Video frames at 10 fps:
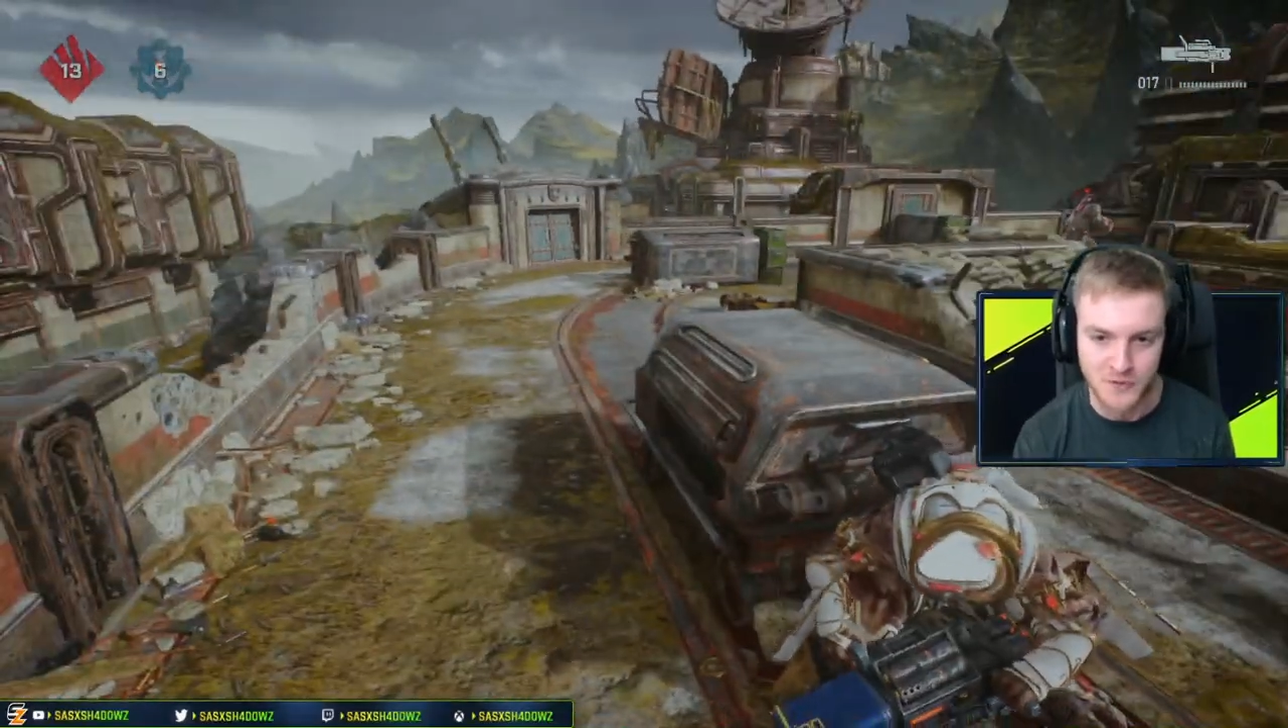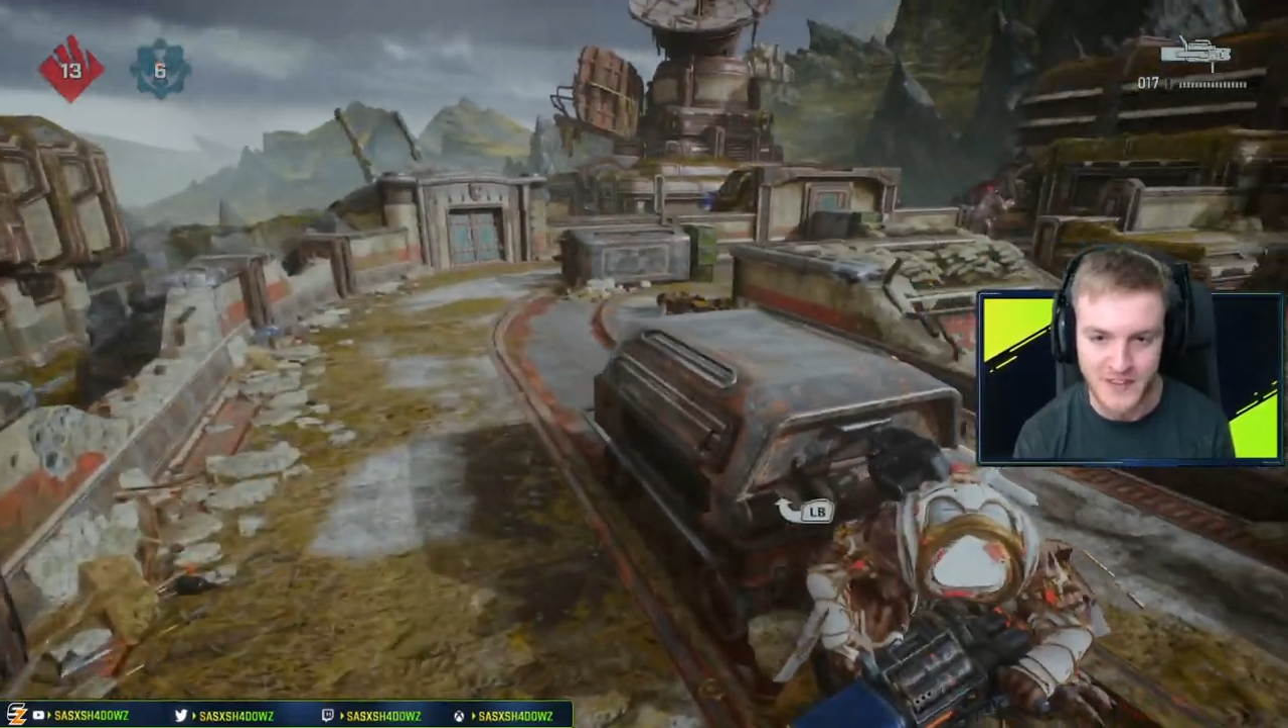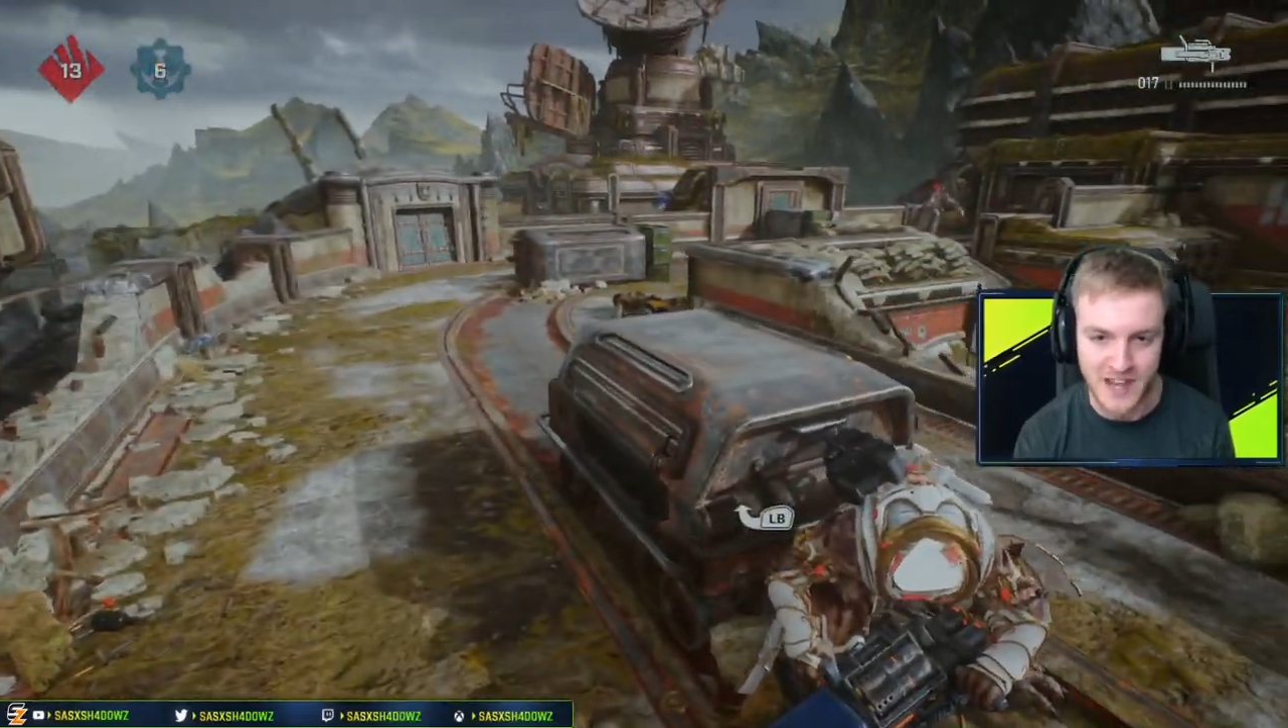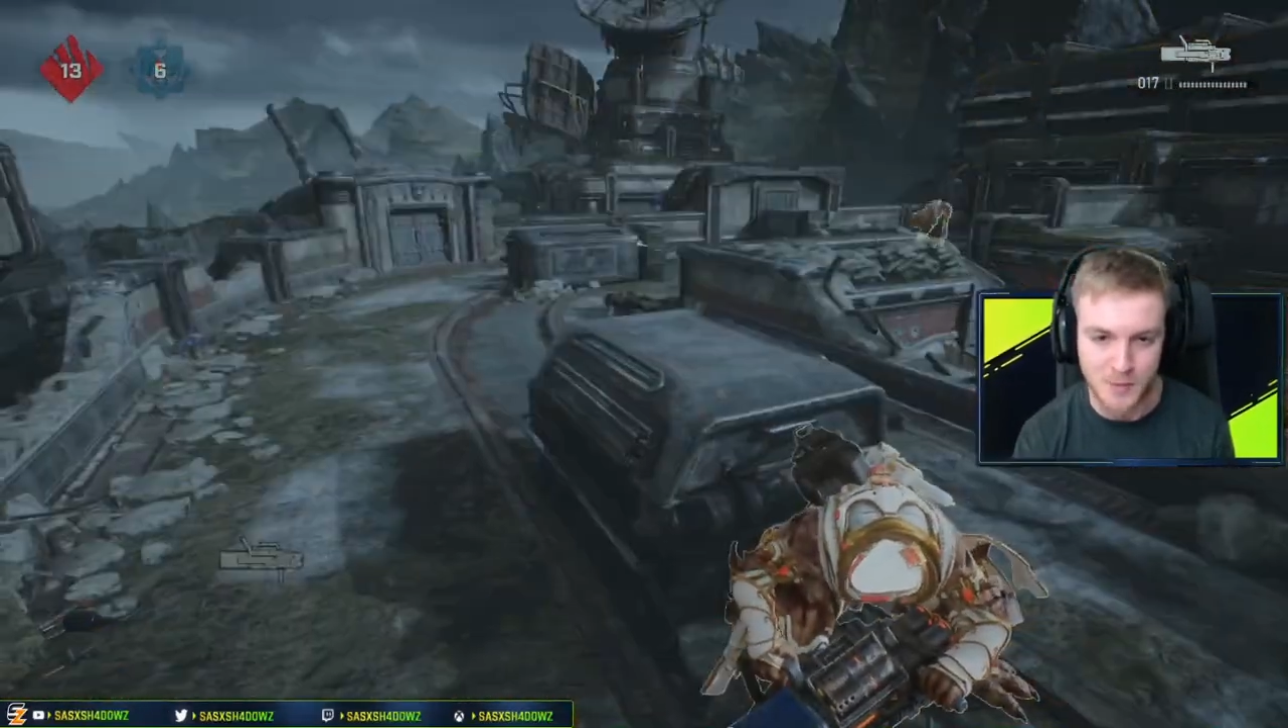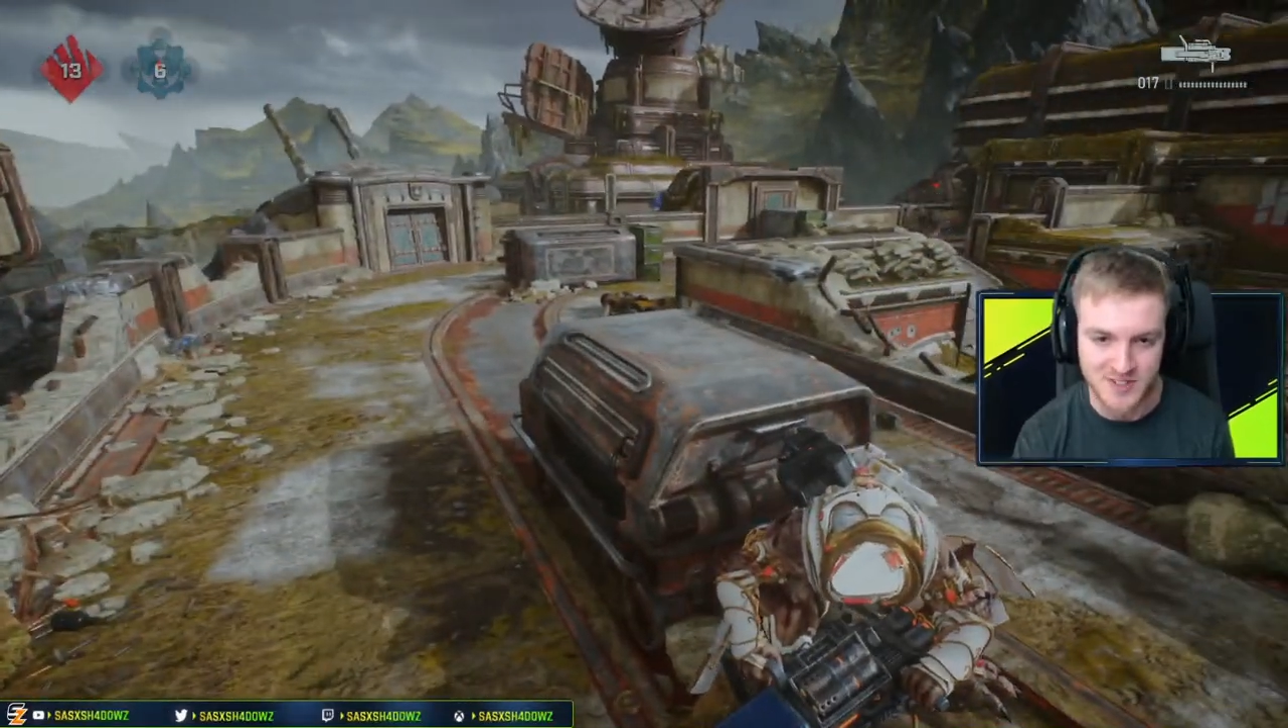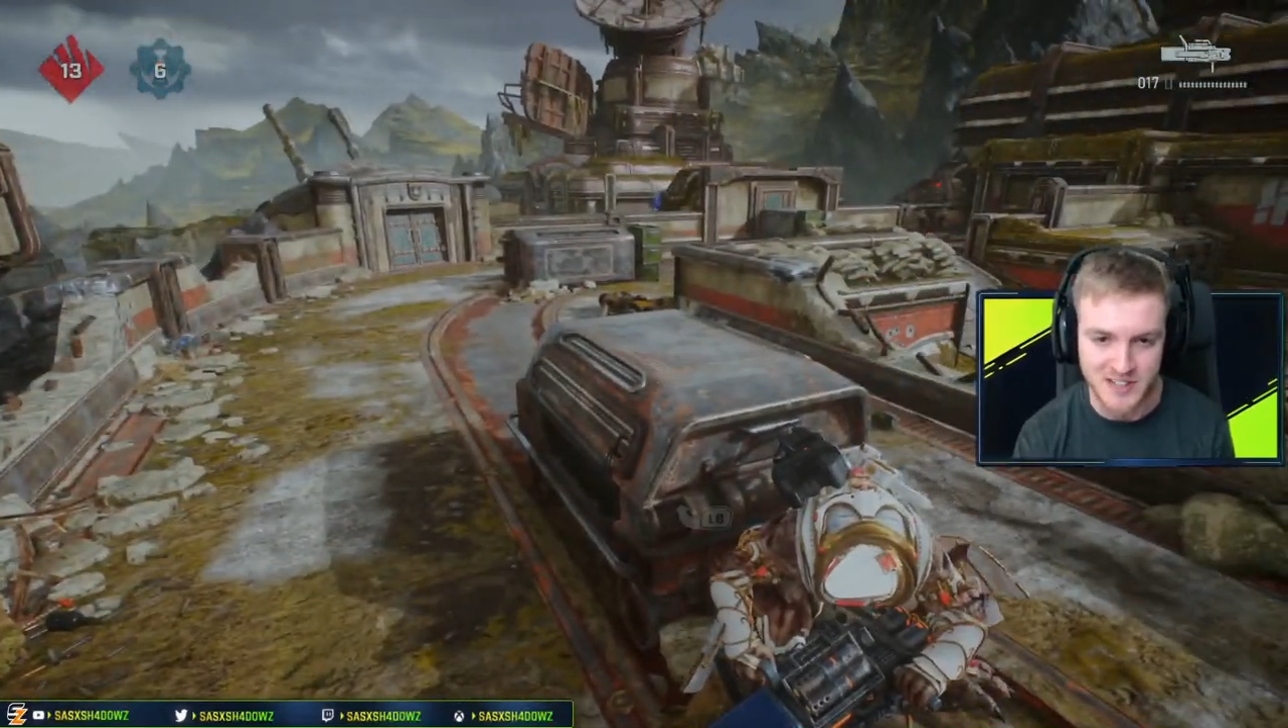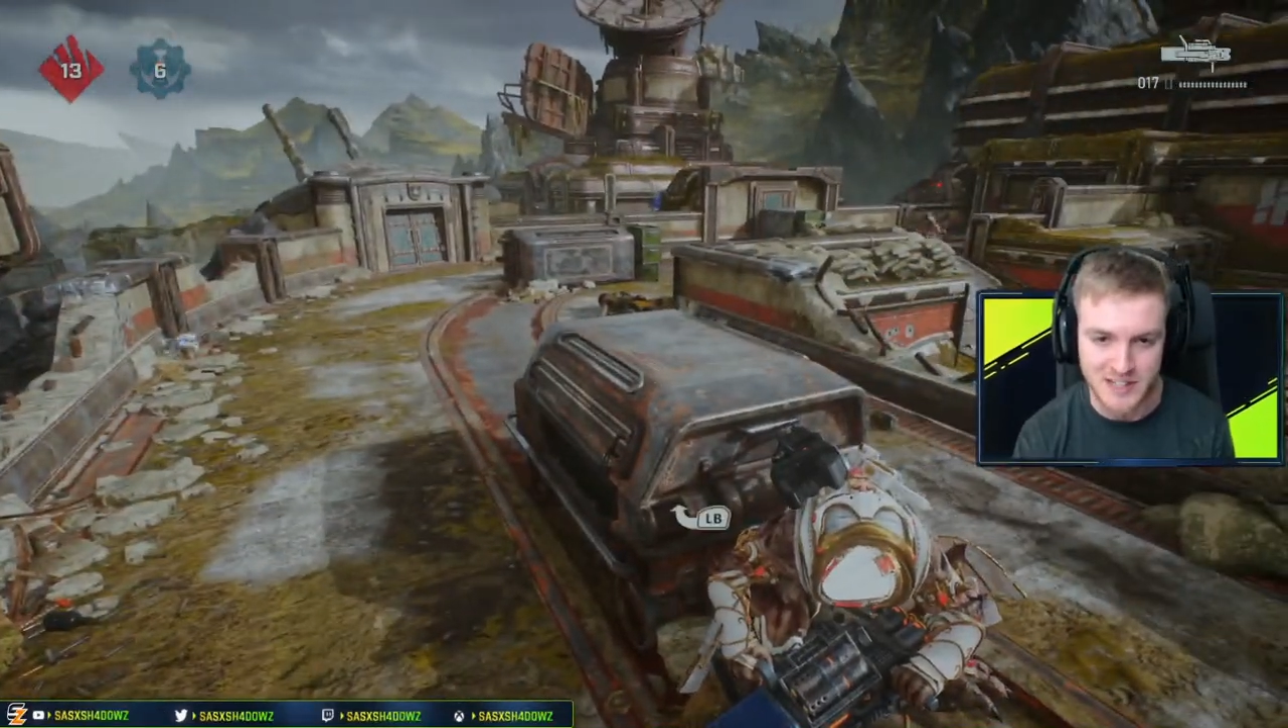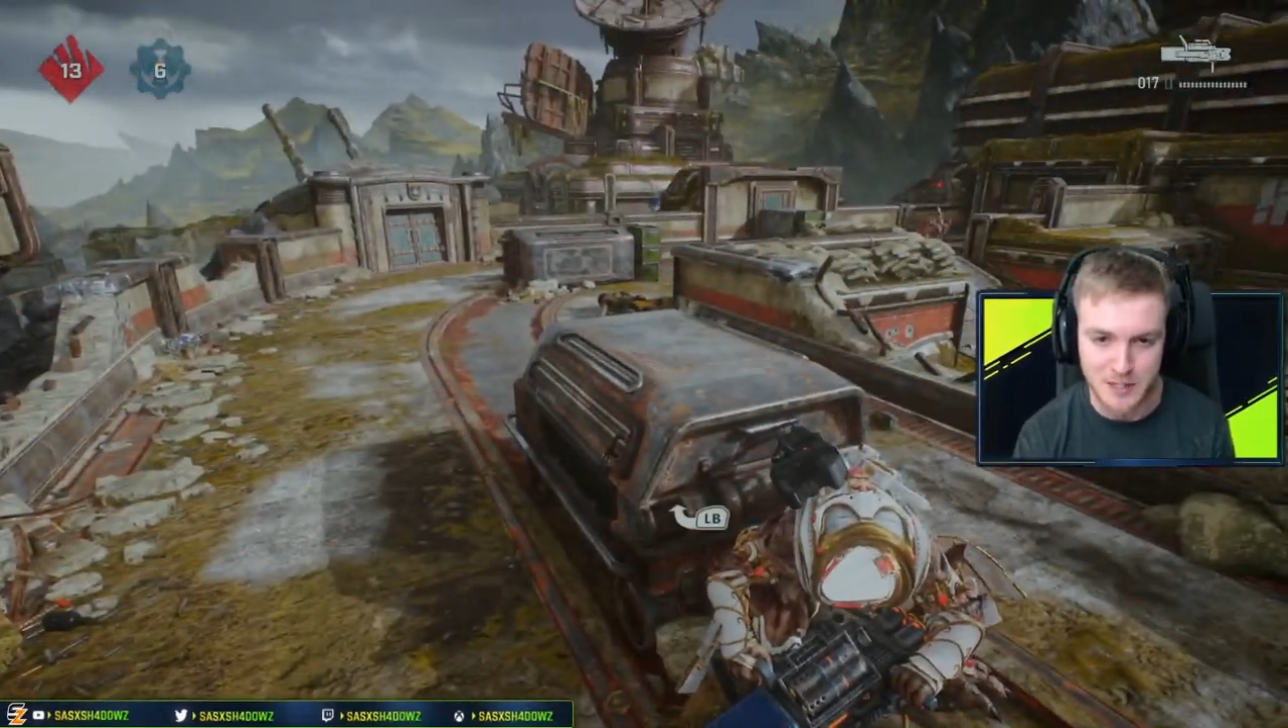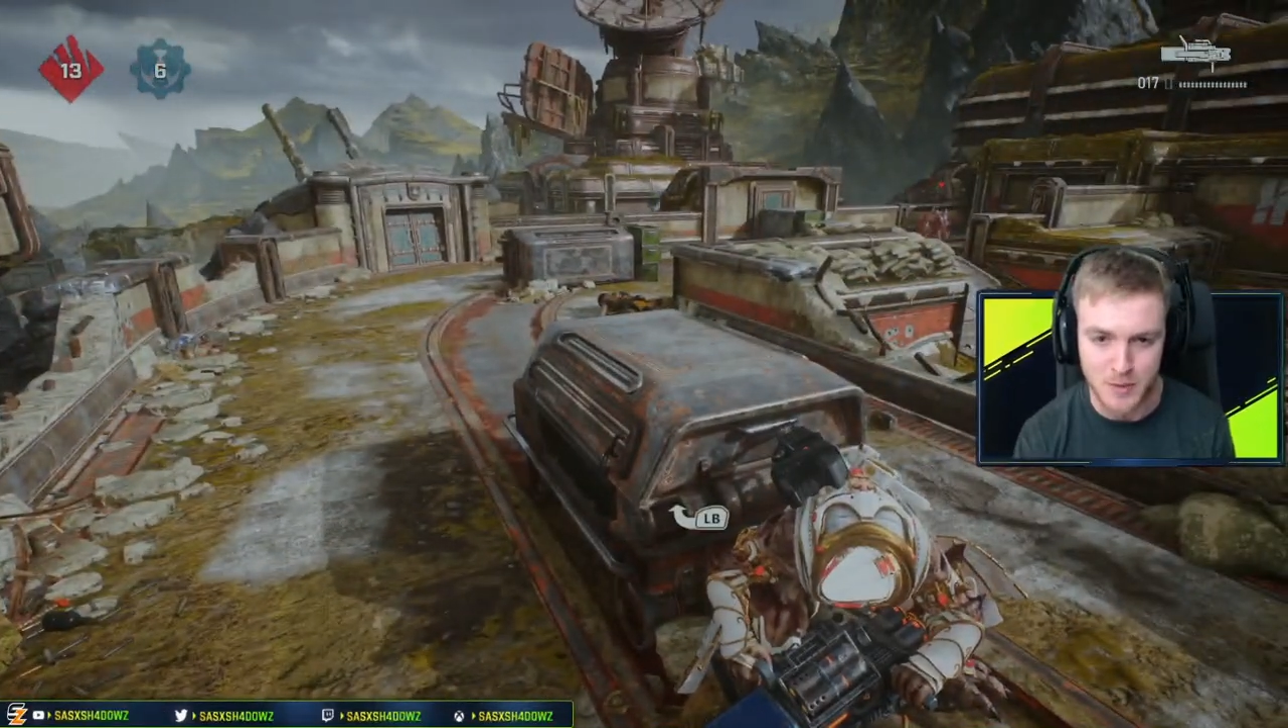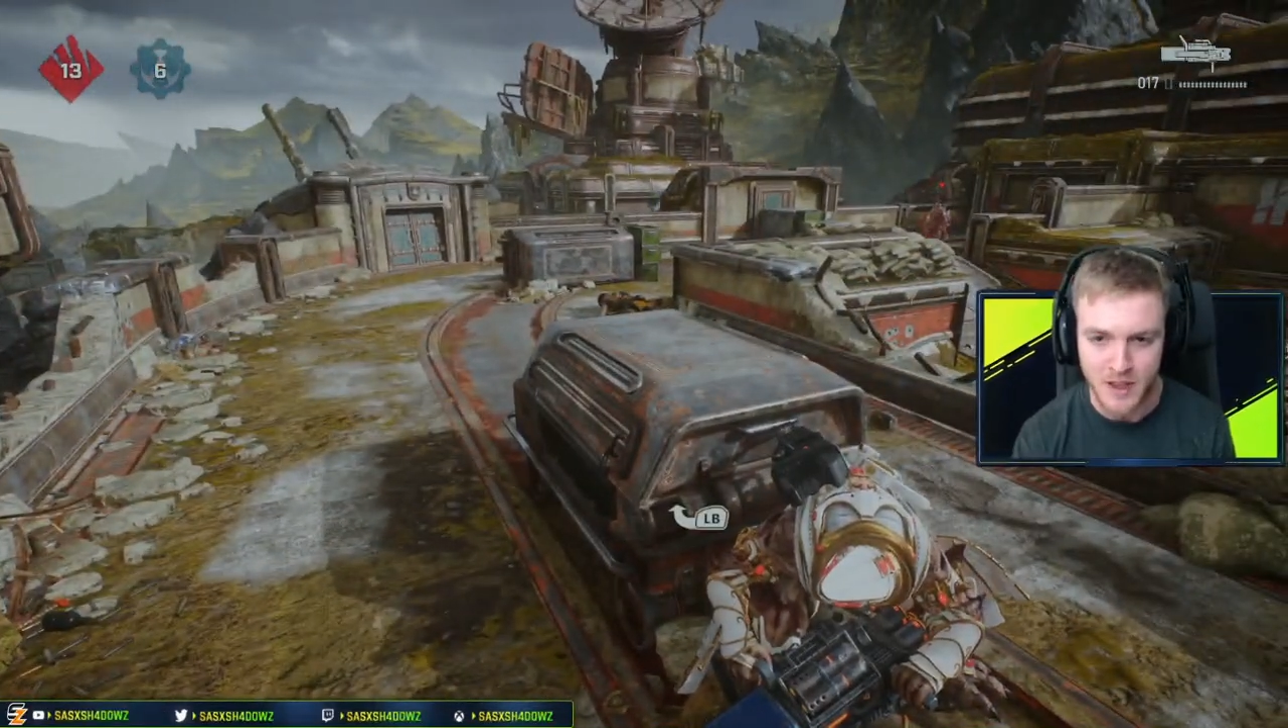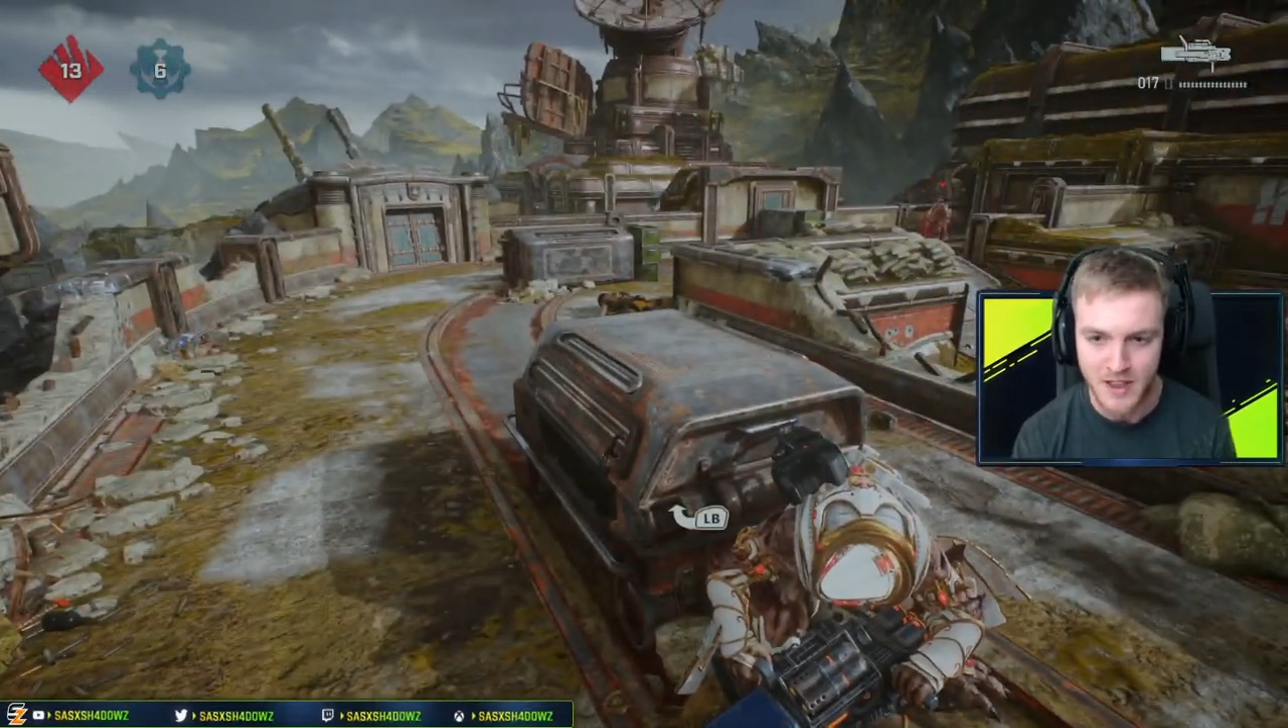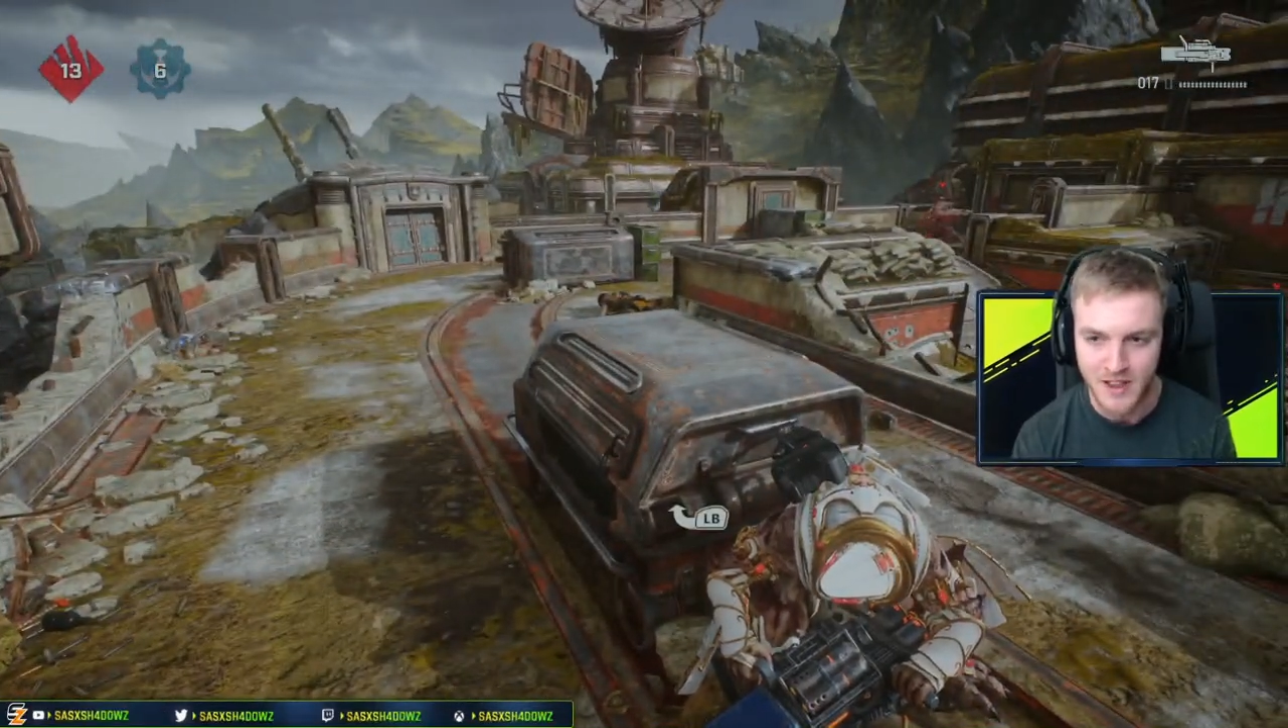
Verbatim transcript: for the enemy team